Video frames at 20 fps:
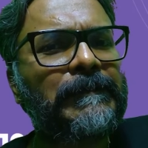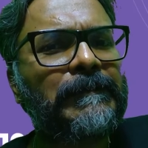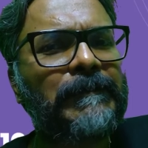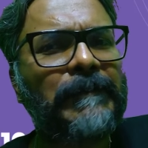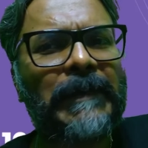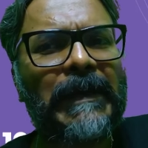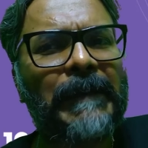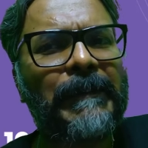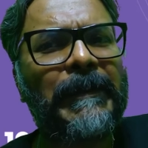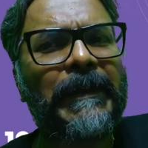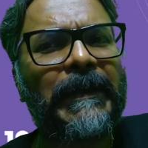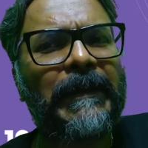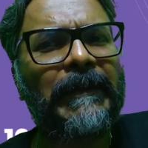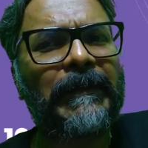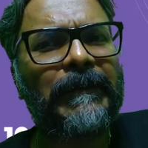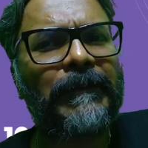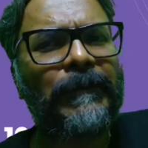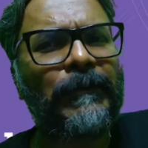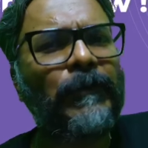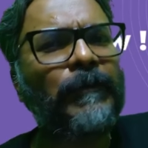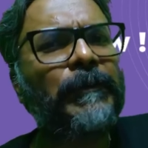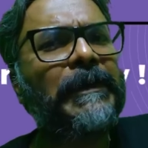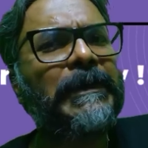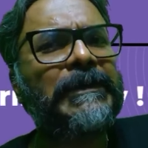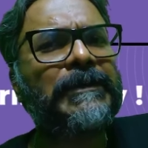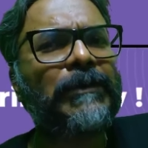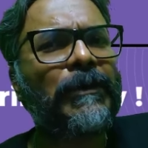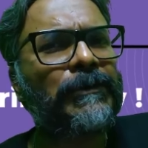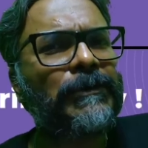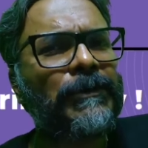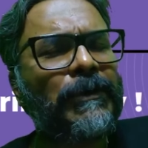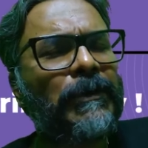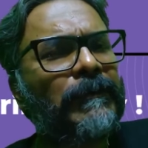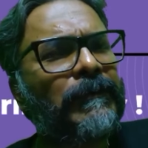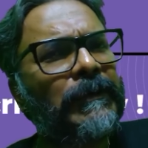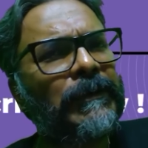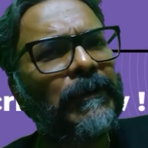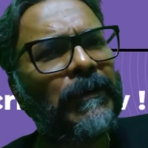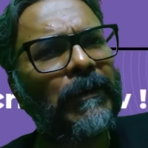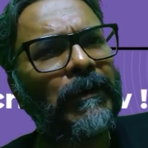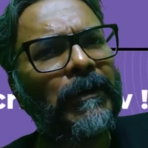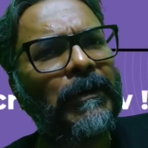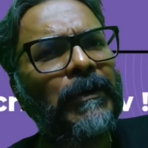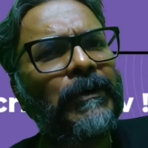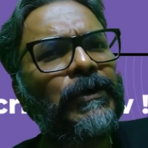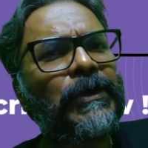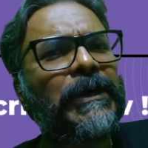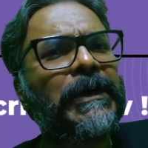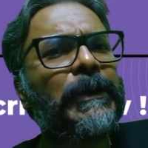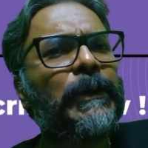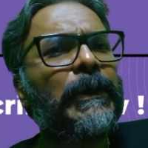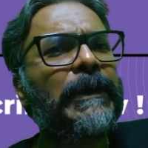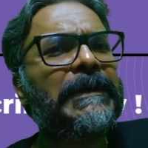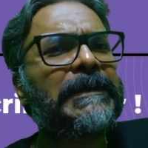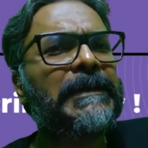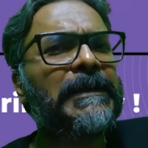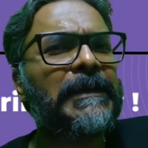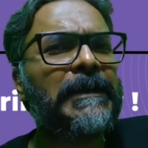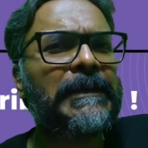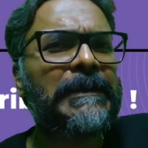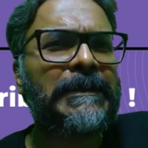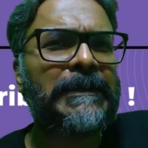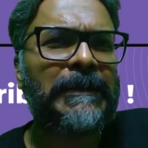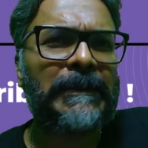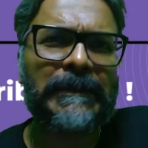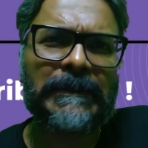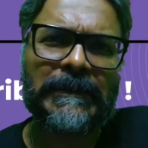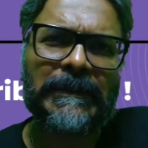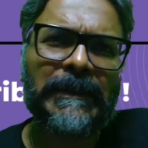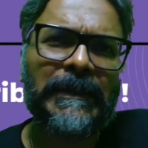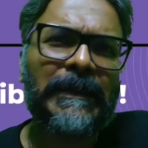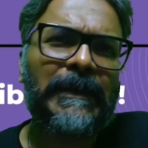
probably you will be sorted out with all your queries and concerns